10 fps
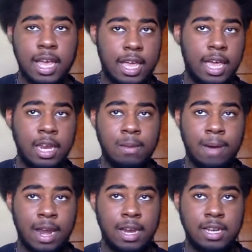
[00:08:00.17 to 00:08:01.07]
like
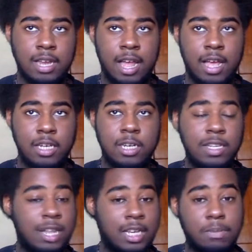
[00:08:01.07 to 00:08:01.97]
anybody she
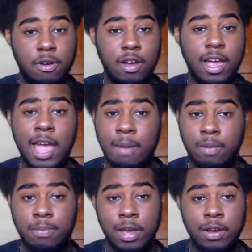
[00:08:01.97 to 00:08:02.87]
doesn't like to be on
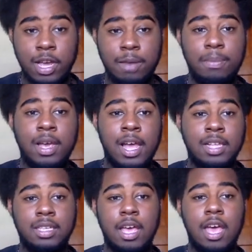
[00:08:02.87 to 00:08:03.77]
camera, period,
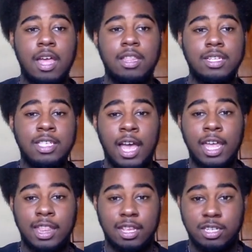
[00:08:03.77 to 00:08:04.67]
because the
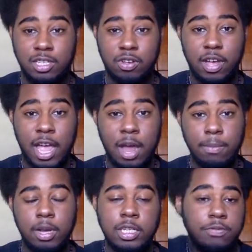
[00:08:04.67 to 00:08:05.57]
second she's on
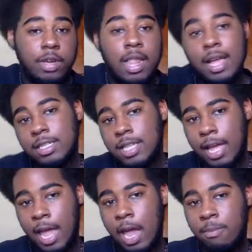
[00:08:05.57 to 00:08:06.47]
camera, she realizes
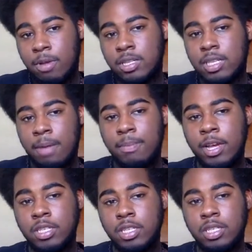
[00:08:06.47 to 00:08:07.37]
that cameras and
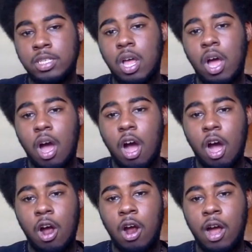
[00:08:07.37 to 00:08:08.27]
pictures
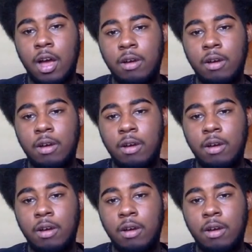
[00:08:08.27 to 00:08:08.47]
are,